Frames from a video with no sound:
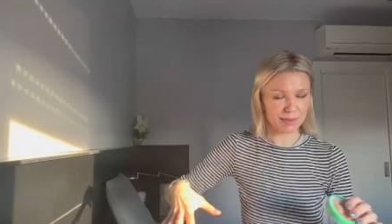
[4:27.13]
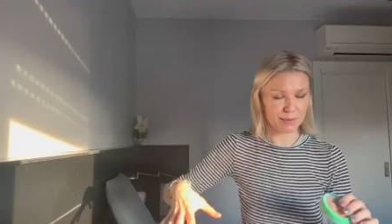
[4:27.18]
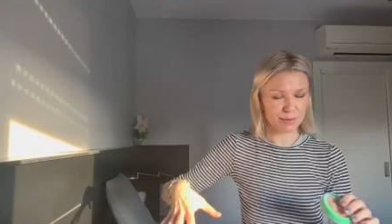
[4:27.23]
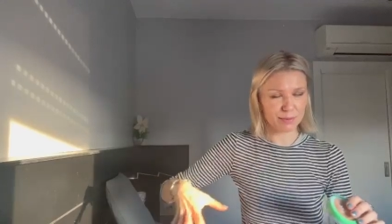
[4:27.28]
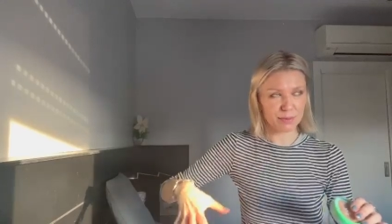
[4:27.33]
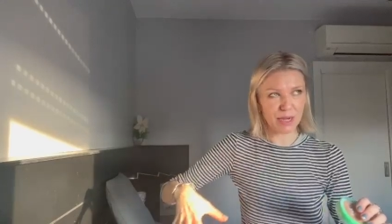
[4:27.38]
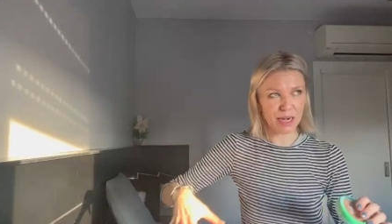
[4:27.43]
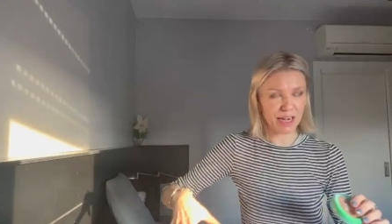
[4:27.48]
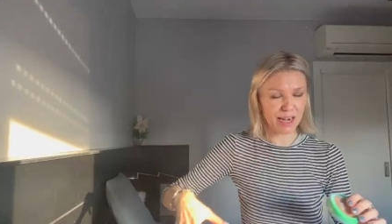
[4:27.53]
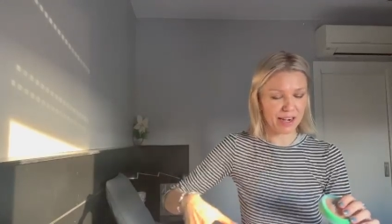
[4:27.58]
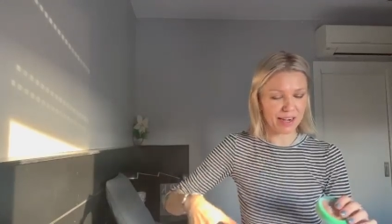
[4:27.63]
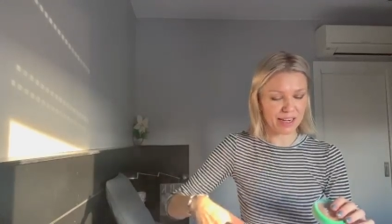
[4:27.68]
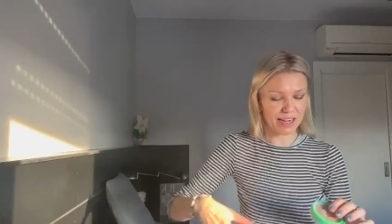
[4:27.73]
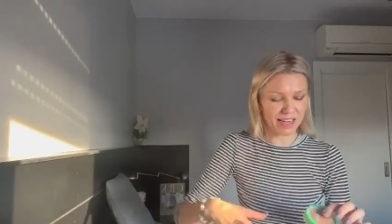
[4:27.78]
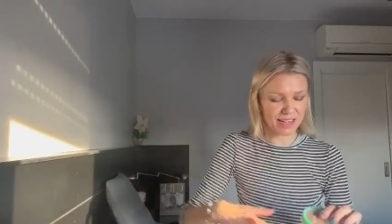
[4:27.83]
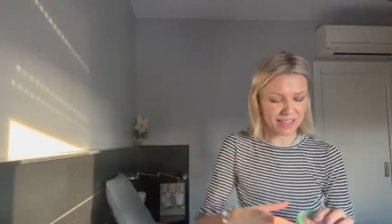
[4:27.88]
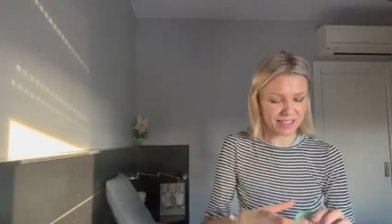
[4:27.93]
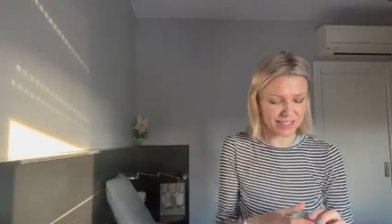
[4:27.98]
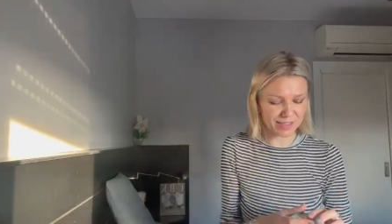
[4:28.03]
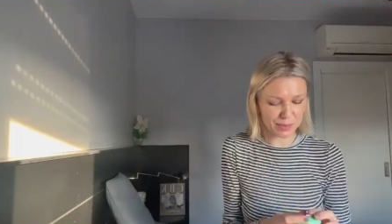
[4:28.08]
One hair
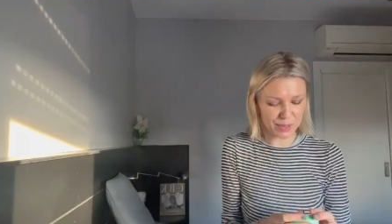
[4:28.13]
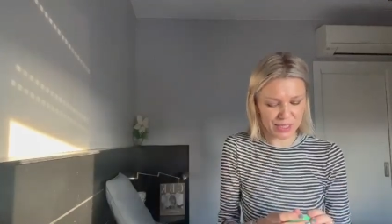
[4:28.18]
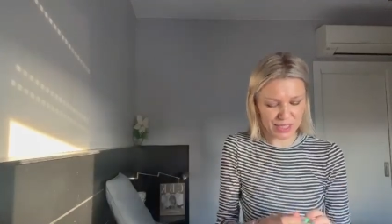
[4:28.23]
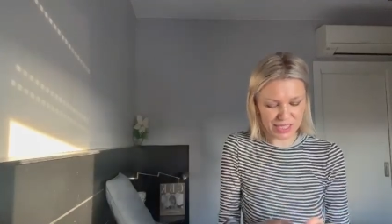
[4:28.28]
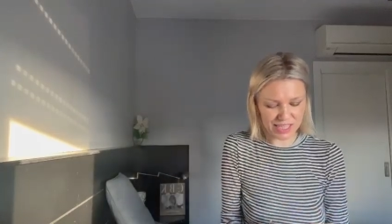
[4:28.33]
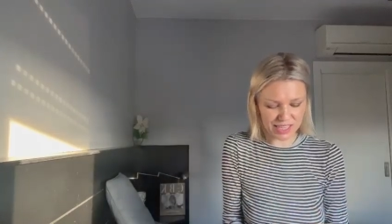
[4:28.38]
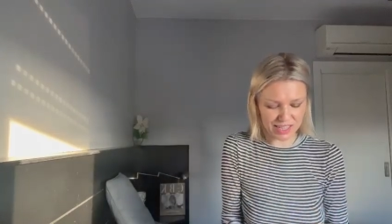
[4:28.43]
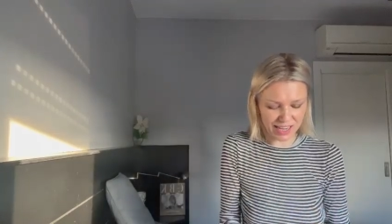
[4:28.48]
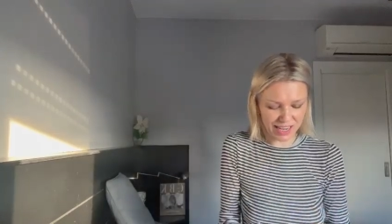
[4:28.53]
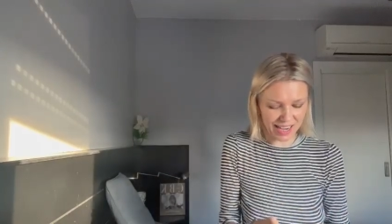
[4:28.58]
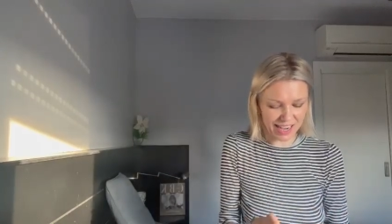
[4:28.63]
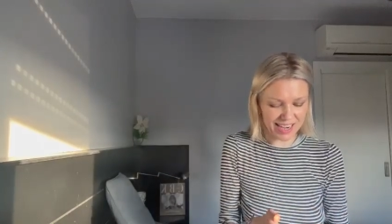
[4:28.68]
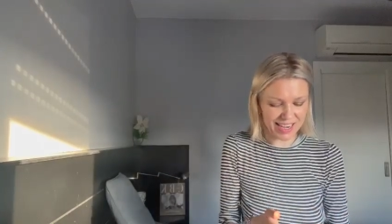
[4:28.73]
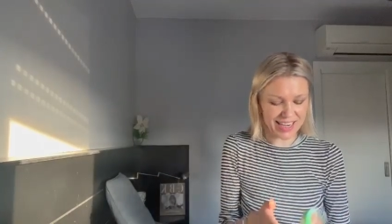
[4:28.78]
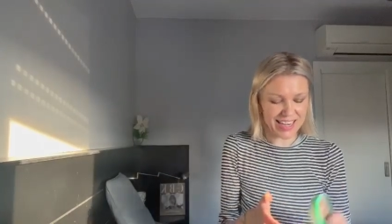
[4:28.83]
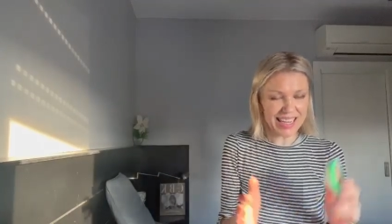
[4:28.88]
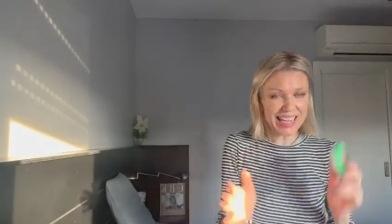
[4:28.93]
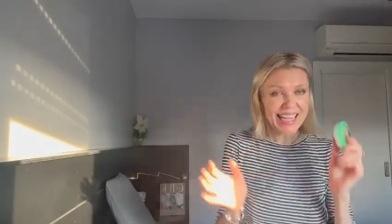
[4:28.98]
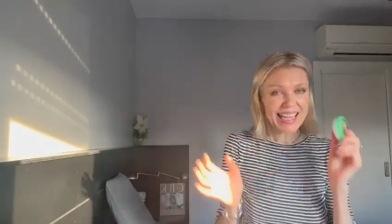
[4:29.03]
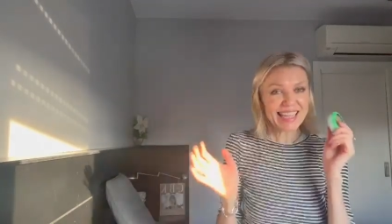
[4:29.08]
care, one skincare.
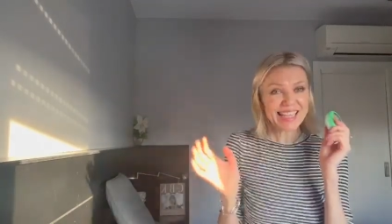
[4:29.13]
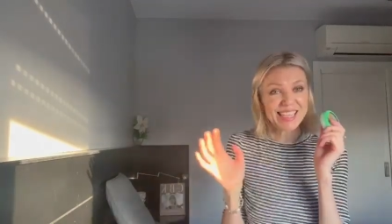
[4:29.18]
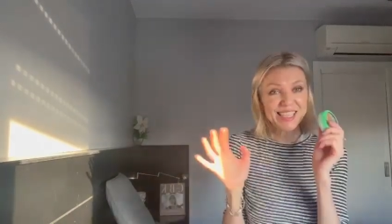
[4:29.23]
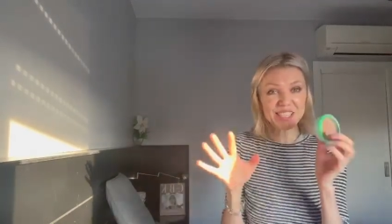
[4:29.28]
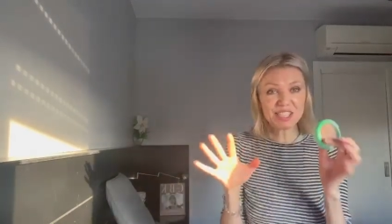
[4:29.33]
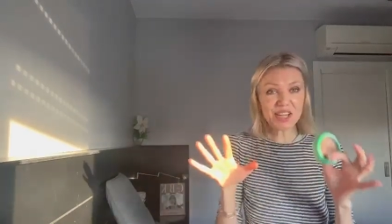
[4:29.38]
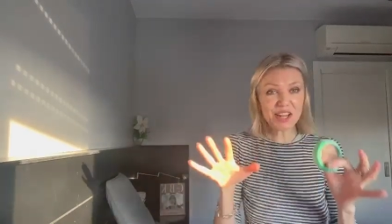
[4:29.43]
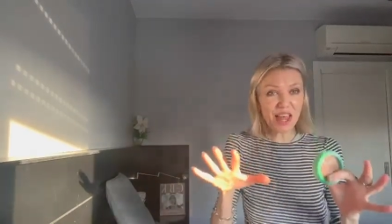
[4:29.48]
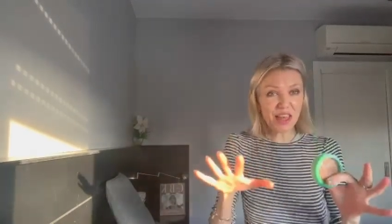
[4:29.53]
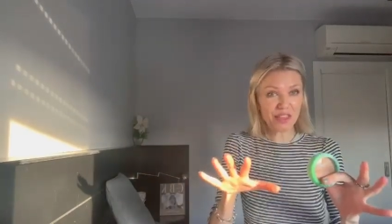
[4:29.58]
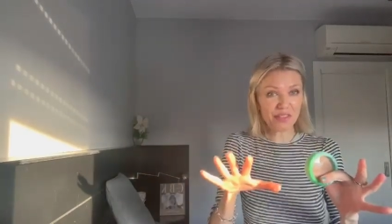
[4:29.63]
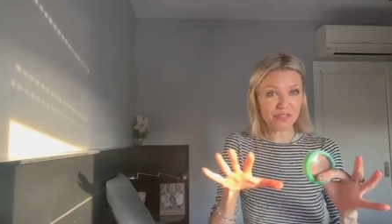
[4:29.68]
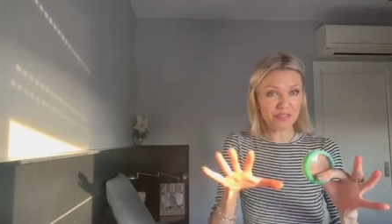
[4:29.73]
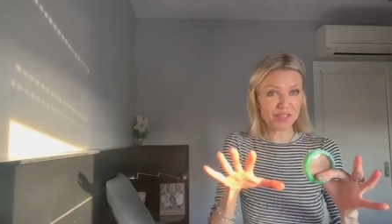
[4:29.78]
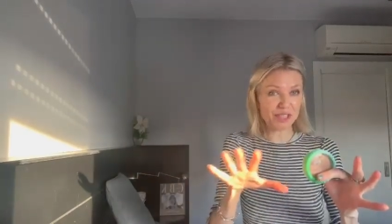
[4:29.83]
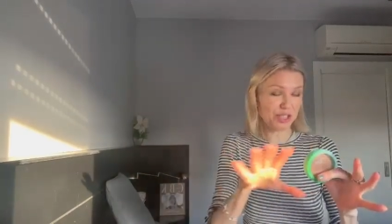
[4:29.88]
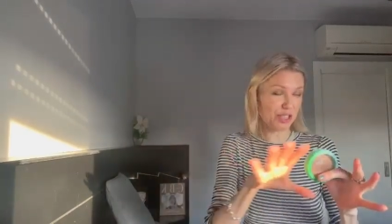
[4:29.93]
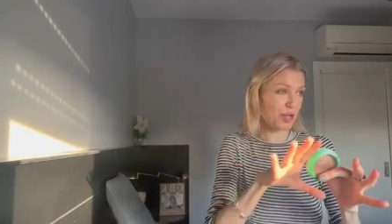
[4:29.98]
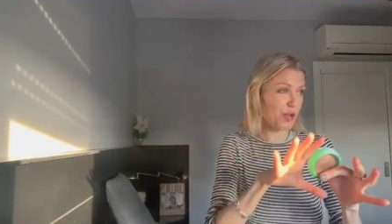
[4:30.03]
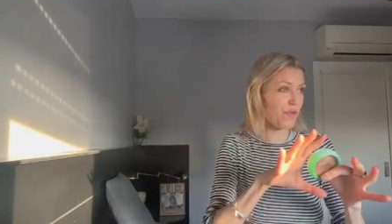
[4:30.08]
This is another
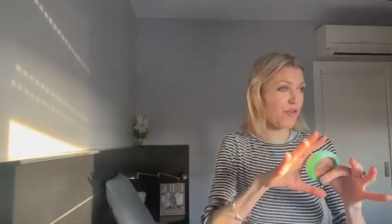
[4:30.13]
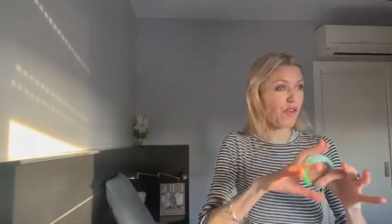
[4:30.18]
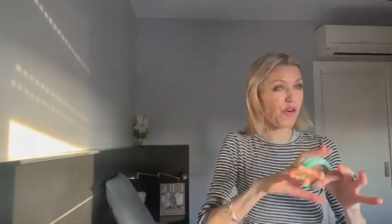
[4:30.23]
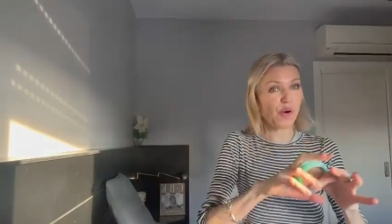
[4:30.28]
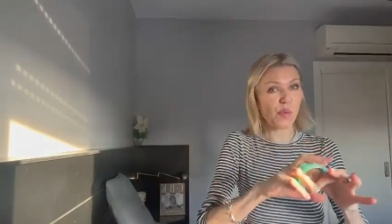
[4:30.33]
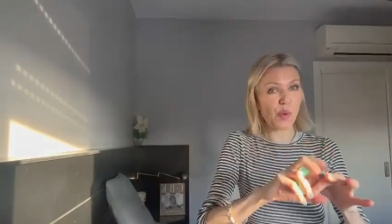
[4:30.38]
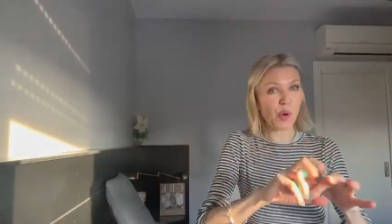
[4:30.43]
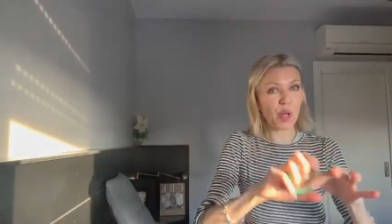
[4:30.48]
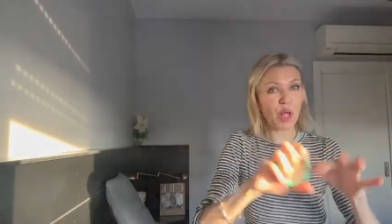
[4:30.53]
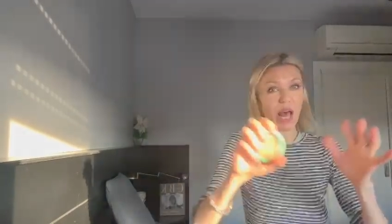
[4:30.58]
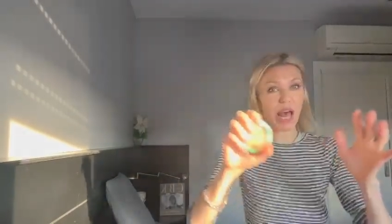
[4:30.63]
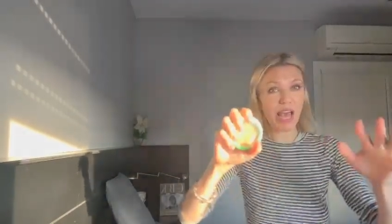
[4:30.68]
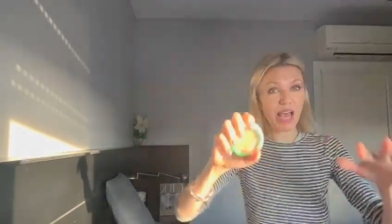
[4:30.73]
Physician Formula.